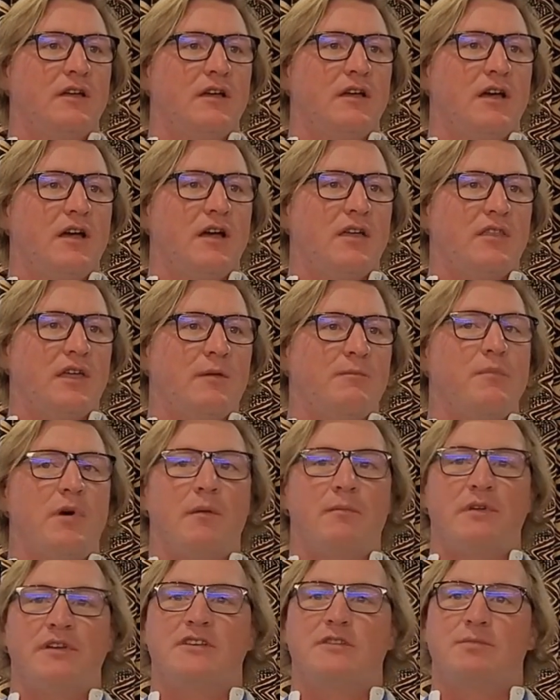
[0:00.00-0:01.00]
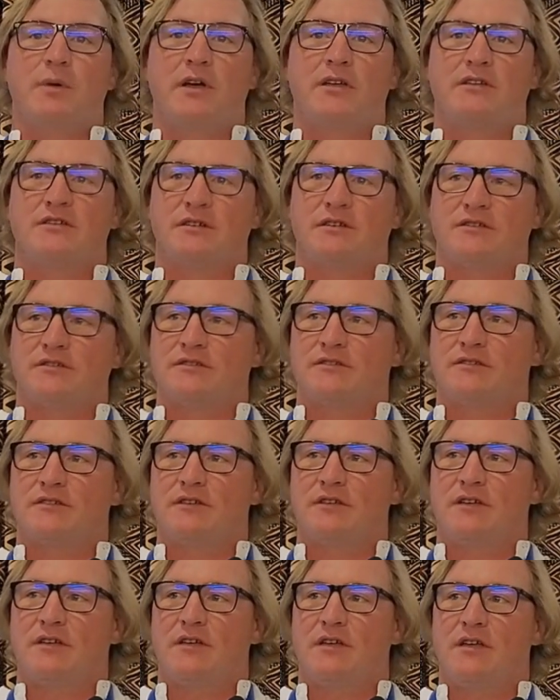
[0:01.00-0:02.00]
and they're public spaces.
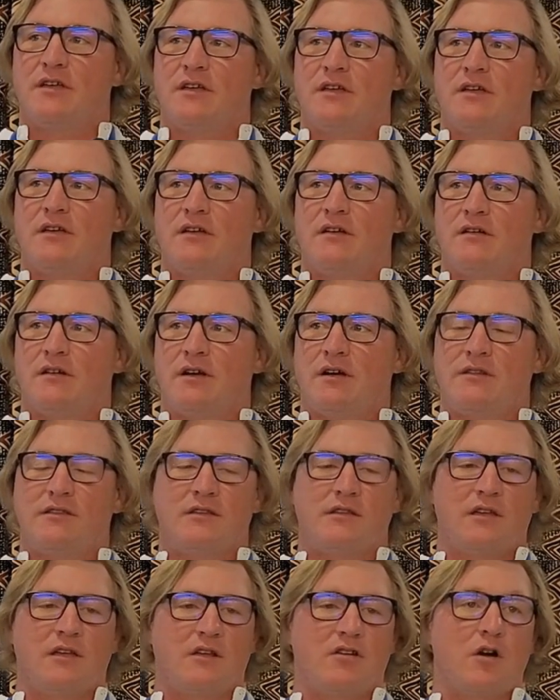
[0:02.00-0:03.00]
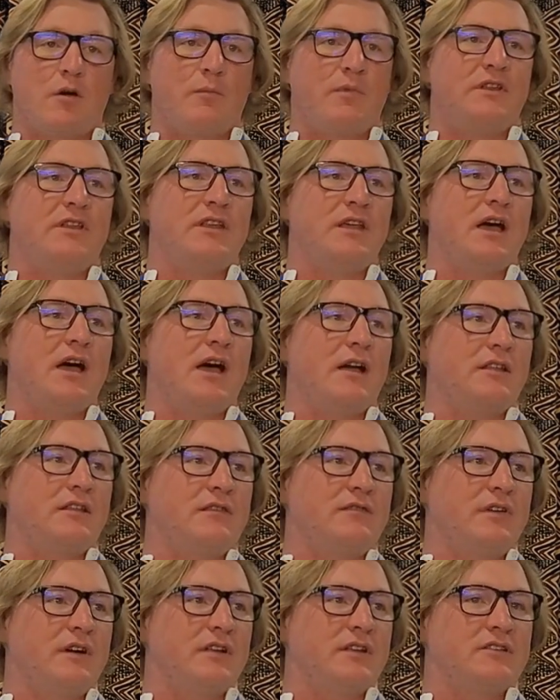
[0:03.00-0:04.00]
All right, and copper
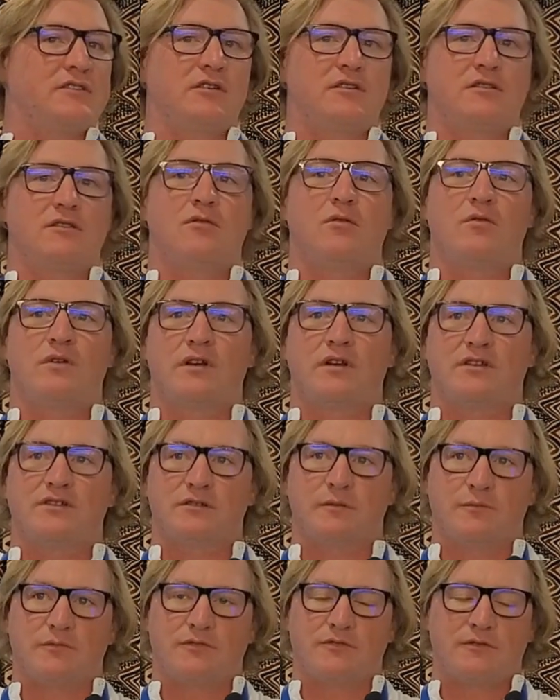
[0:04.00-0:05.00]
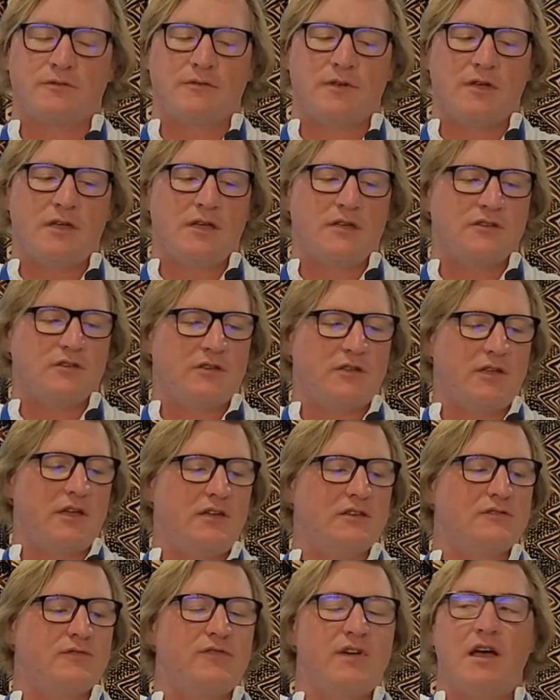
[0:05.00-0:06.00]
deactivates certain organisms. So there
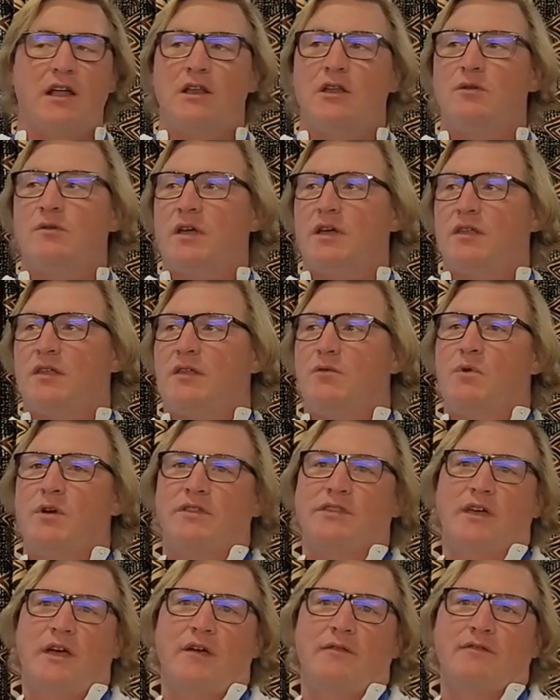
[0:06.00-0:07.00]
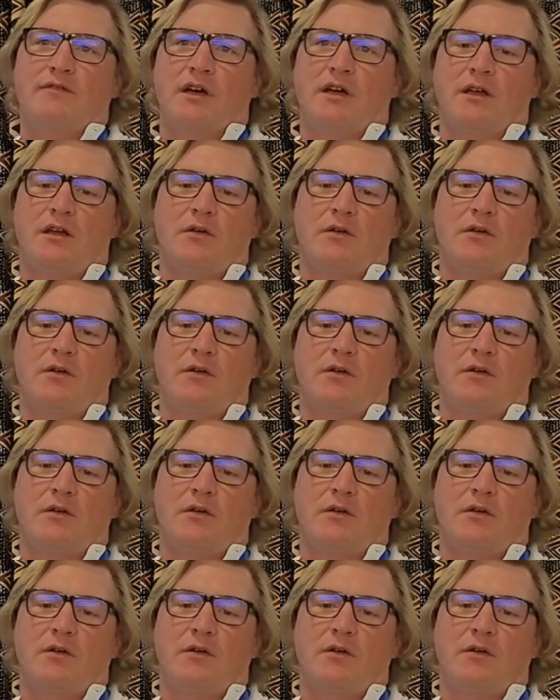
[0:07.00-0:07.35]
is value in what they've done, and